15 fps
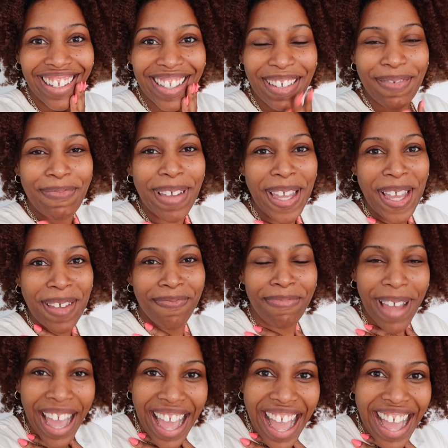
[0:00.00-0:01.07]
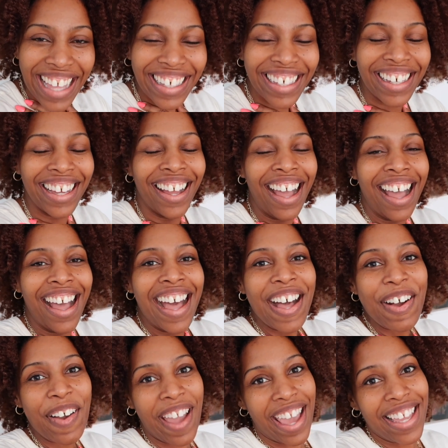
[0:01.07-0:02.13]
good to be back.
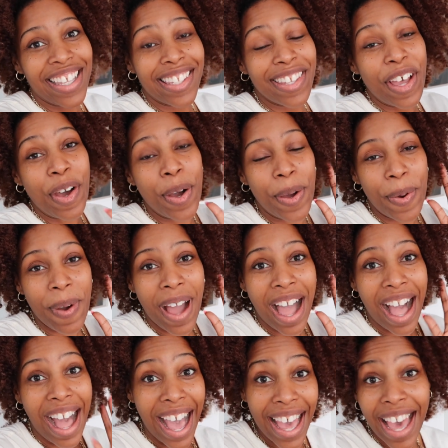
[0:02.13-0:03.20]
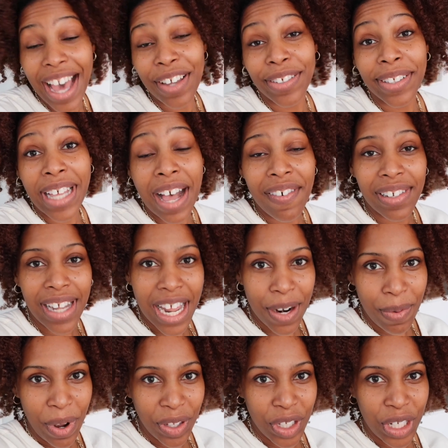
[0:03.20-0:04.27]
Okay, so I actually have a lot
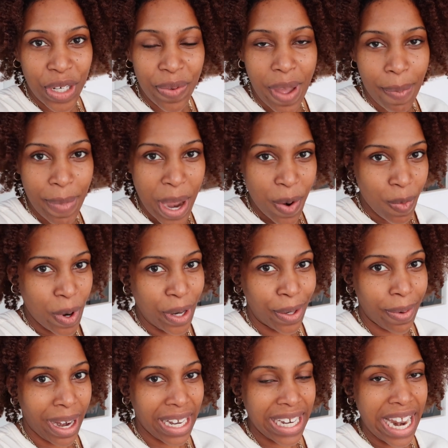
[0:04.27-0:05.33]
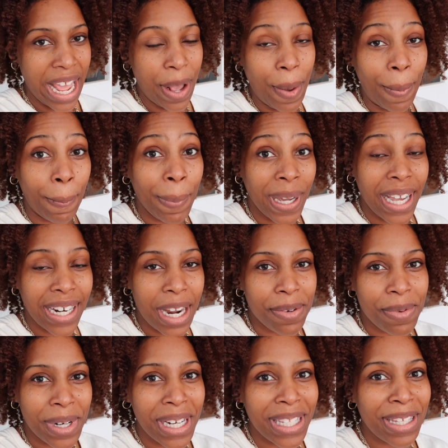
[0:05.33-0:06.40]
of work to do. I'm at work right now, but I
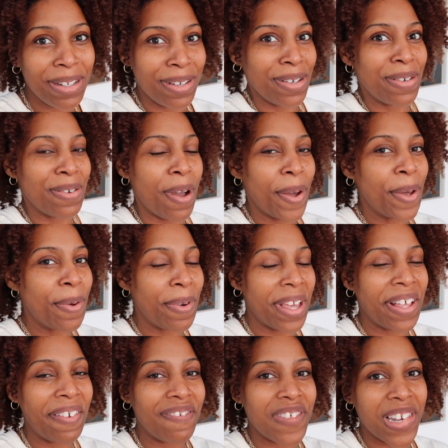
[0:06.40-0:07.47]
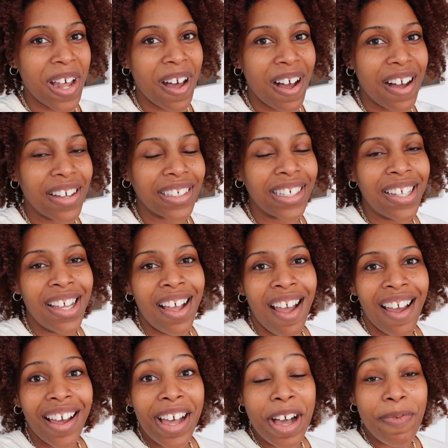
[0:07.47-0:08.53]
wanted to do a quick vlog.
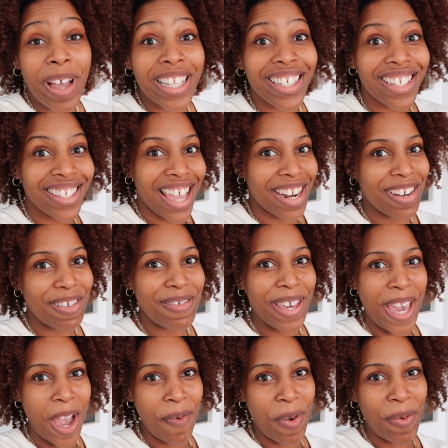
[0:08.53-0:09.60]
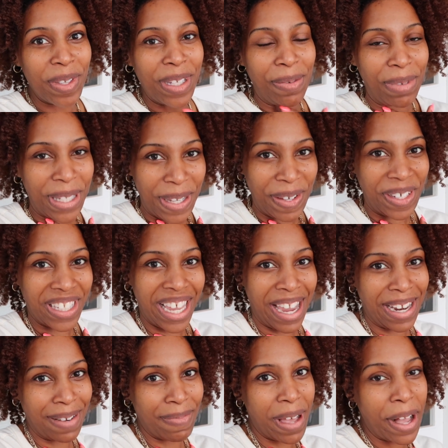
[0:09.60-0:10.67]
Um, I just got a new camera, which I'm so
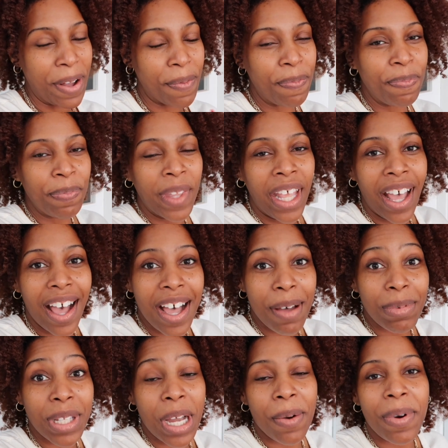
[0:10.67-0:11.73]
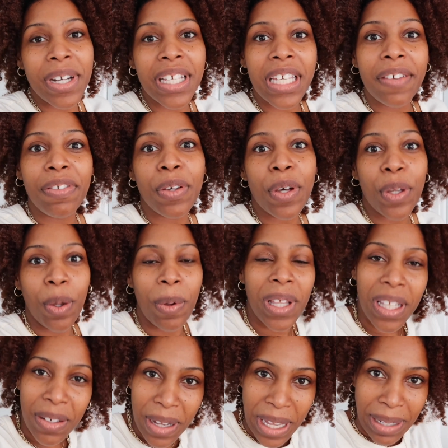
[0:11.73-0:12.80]
excited about. Um, so I want to give you a
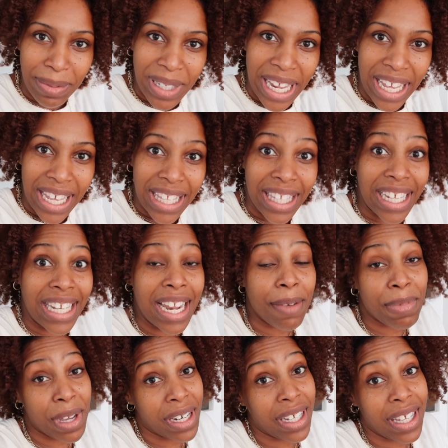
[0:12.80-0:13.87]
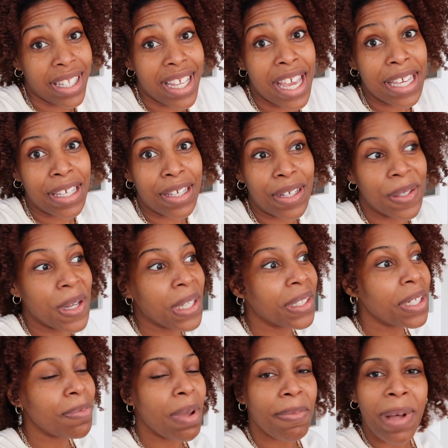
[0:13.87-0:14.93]
quick little update and then I'm going to take you a
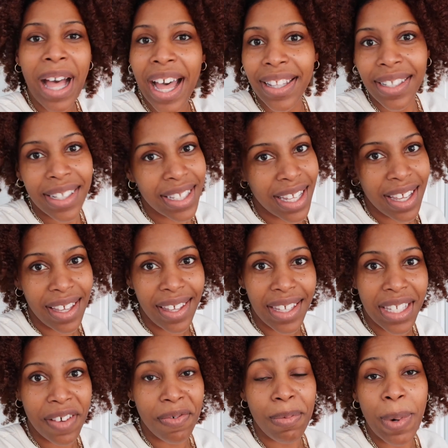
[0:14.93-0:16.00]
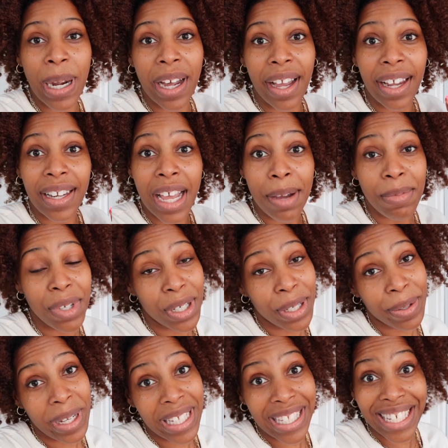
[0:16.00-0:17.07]
little bit behind the scenes of what I'm
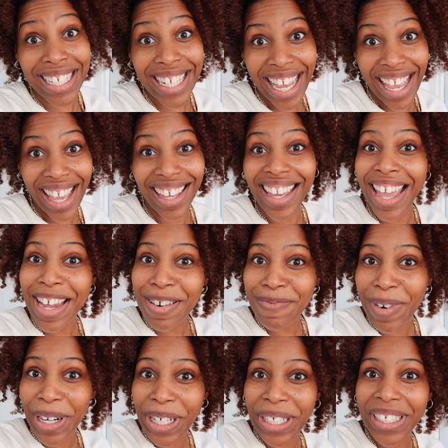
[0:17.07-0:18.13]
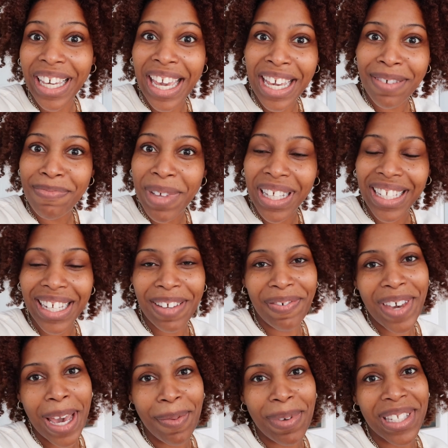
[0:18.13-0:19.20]
doing today at work at Melanated
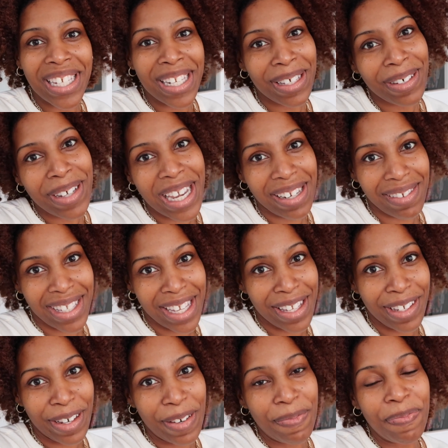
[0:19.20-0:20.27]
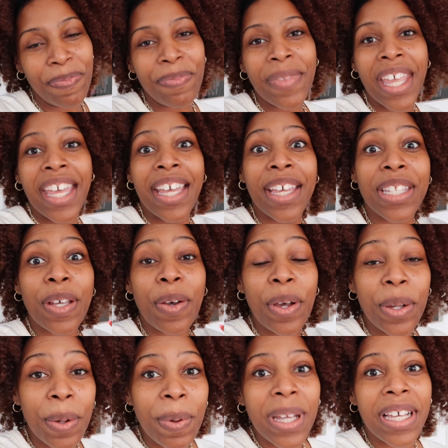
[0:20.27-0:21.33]
Fabrics in the Creative Center. So
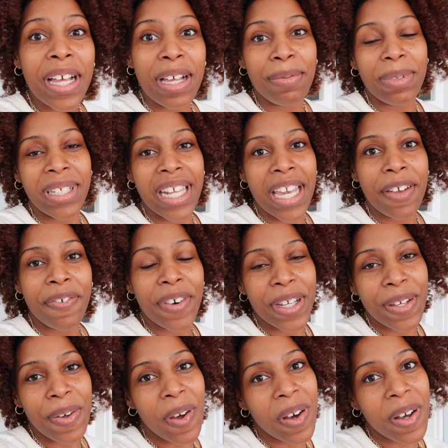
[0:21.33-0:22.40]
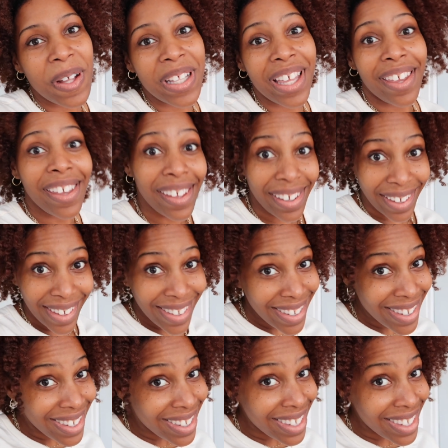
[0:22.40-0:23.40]
a quick update for you all is